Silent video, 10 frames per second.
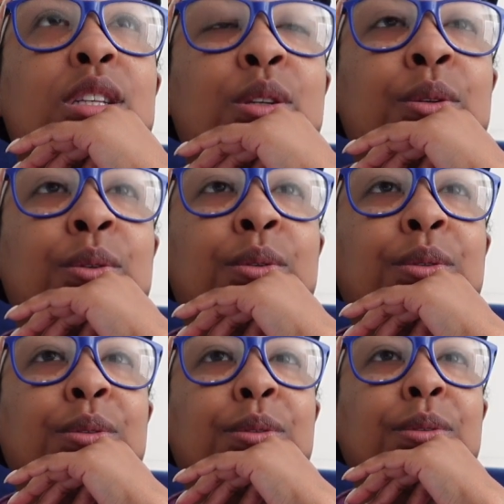
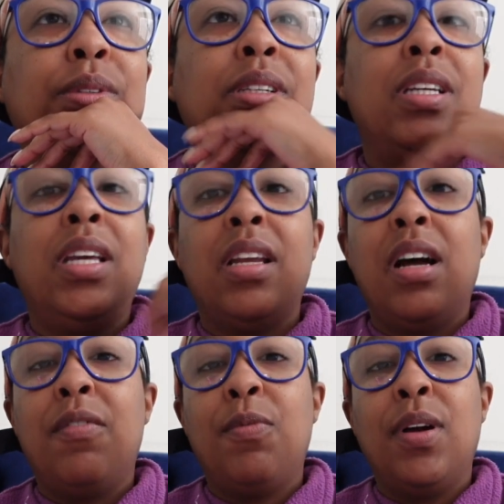to get
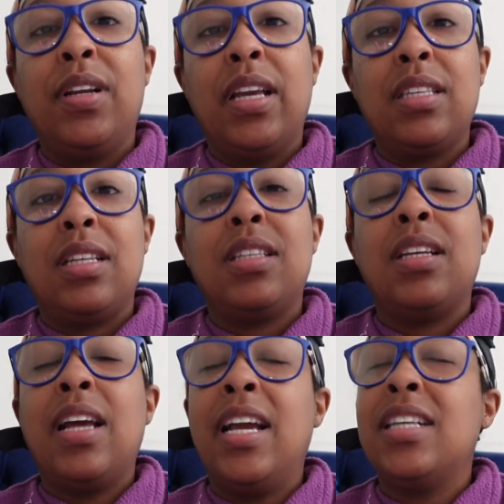off work yesterday.
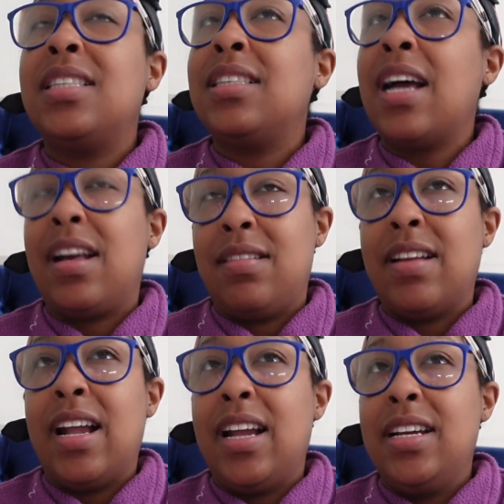Today is
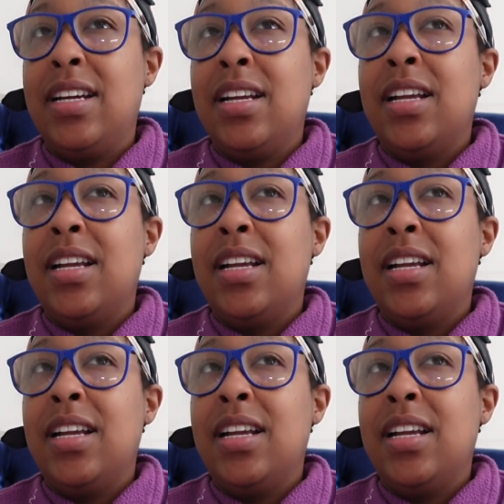Saturday.